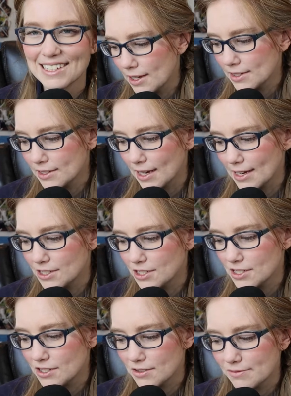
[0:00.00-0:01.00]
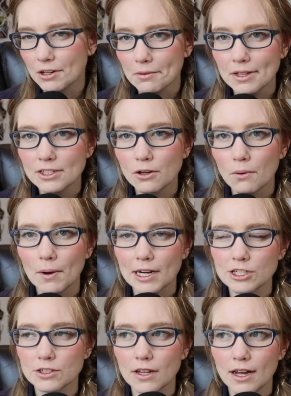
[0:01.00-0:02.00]
And I just generally don't watch
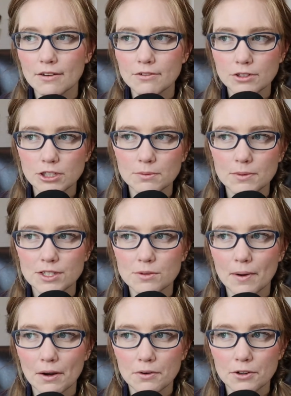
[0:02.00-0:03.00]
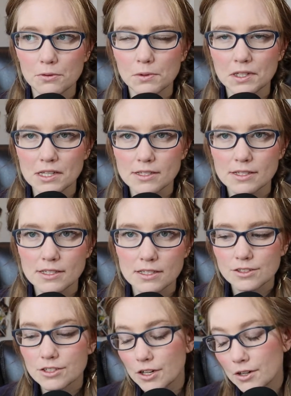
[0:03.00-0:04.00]
a lot of YouTube that's about new releases.
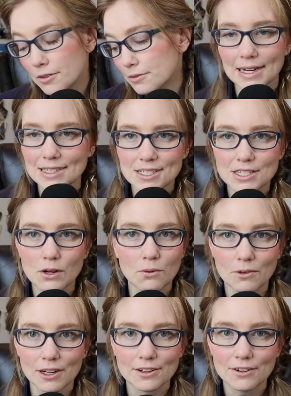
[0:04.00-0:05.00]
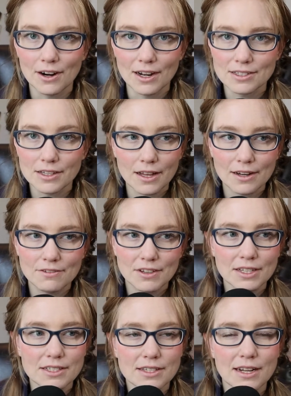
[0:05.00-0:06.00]
So I just don't run across a lot of
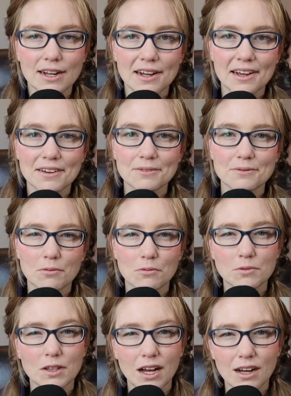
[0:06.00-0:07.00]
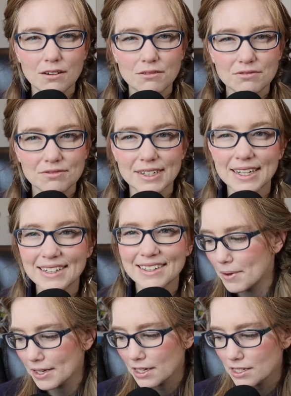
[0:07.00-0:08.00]
things that I love.
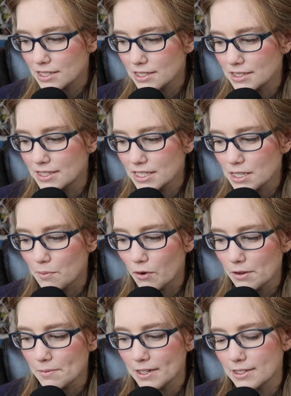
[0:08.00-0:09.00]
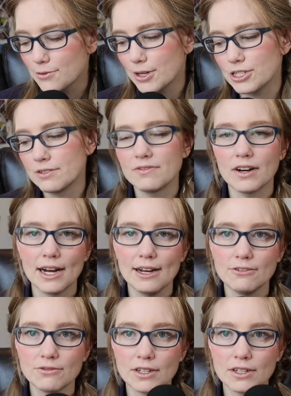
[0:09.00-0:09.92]
Biggest disappointment is question five.